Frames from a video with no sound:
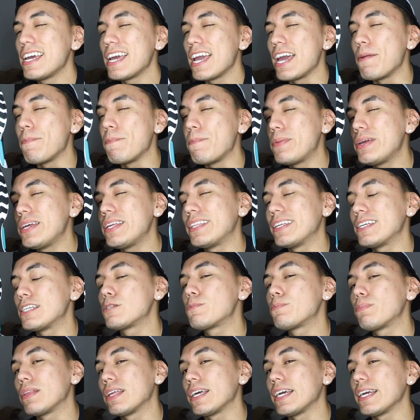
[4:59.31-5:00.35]
and be this
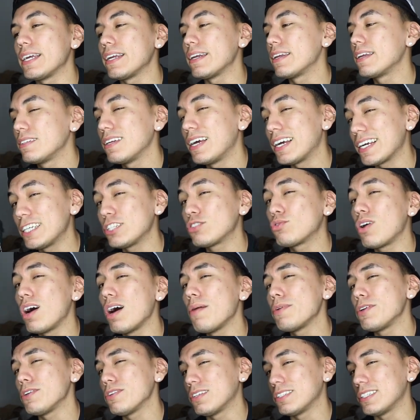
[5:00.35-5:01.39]
plain. Nike's
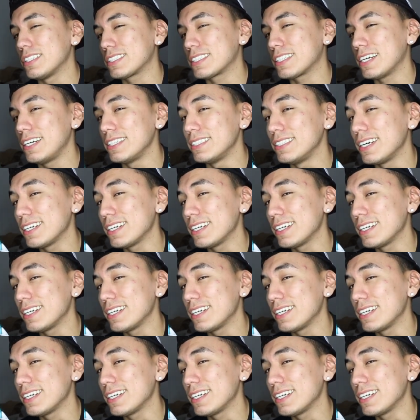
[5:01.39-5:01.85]
robbing you on this, guys.